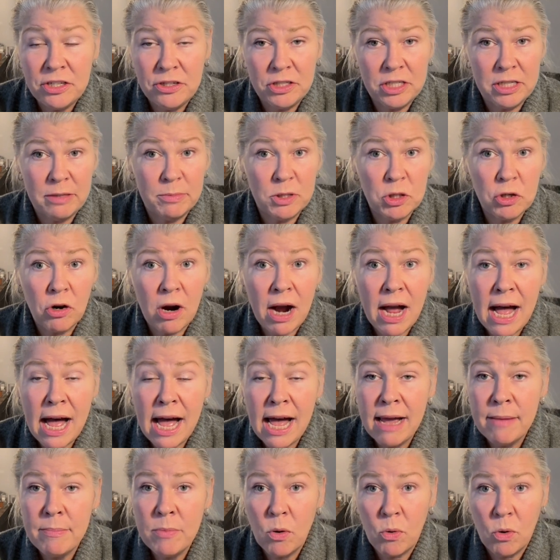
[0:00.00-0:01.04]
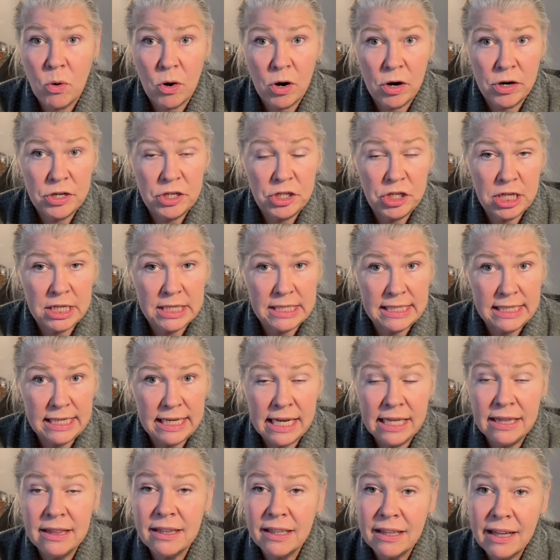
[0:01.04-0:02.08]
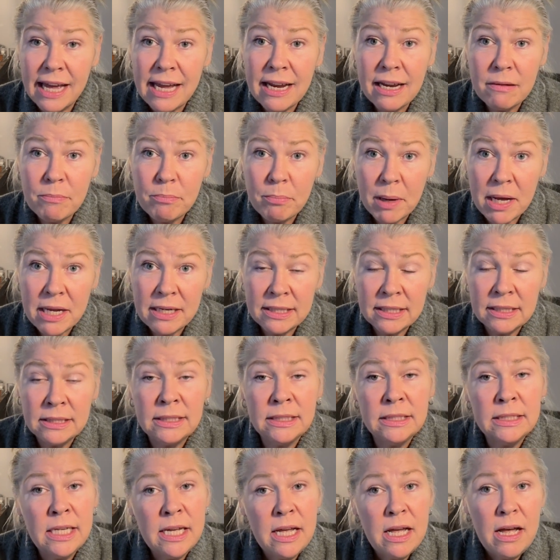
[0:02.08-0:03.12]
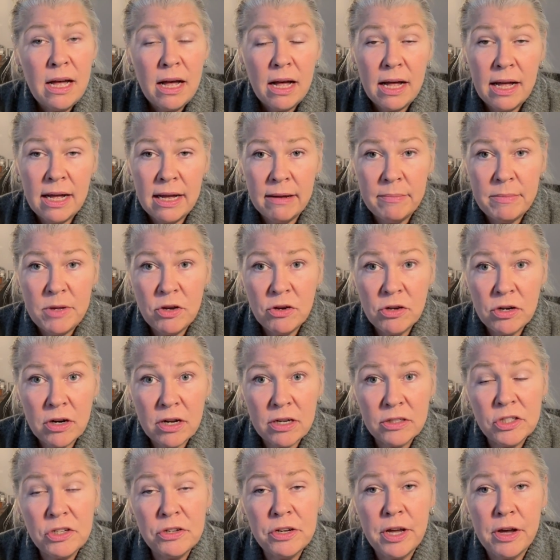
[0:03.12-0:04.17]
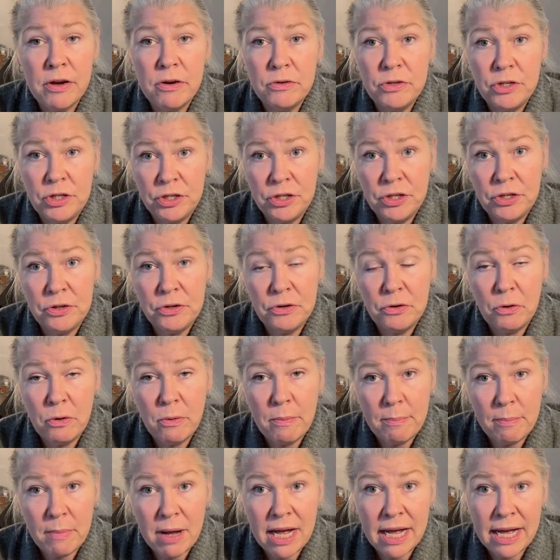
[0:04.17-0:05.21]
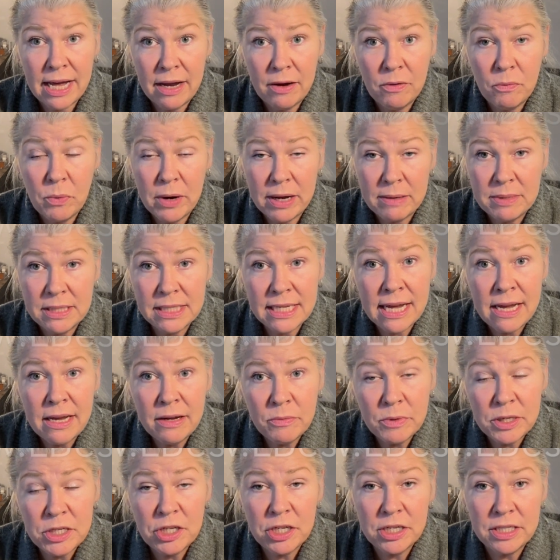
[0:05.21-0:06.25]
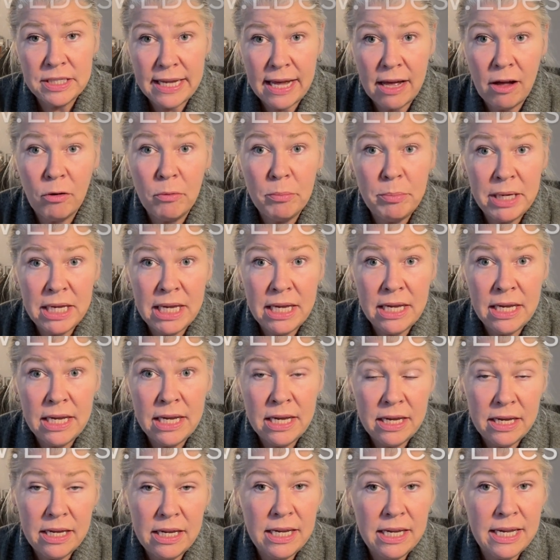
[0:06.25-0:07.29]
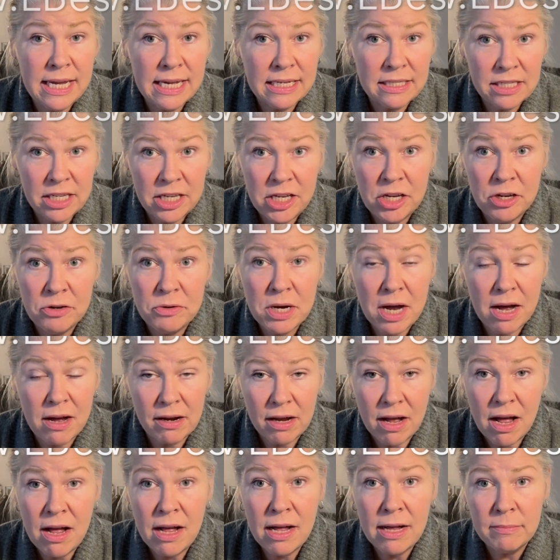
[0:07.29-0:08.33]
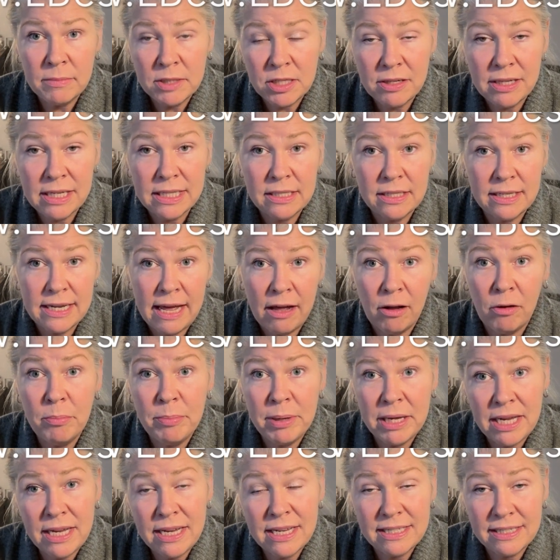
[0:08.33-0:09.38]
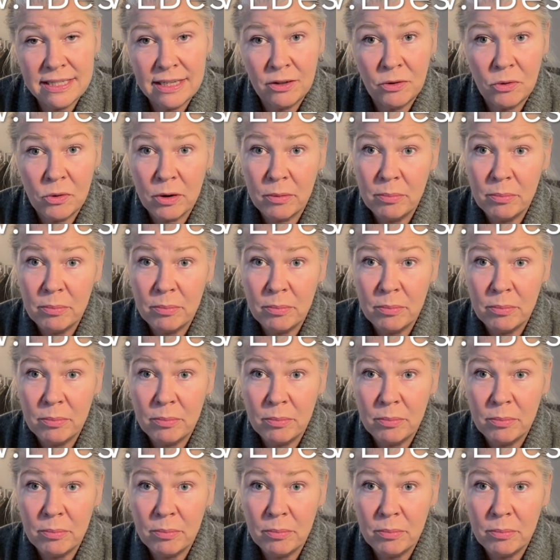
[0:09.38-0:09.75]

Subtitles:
subscribe or just hit the like button. You can also go to my website, which is lbesq.com. So that's LB as in Laura